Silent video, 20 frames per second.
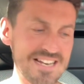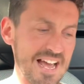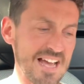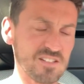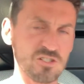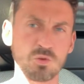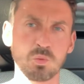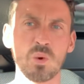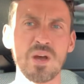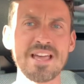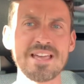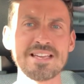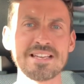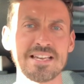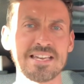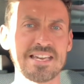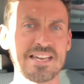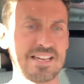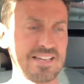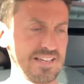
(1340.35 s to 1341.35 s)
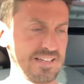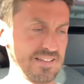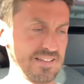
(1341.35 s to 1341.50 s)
next week.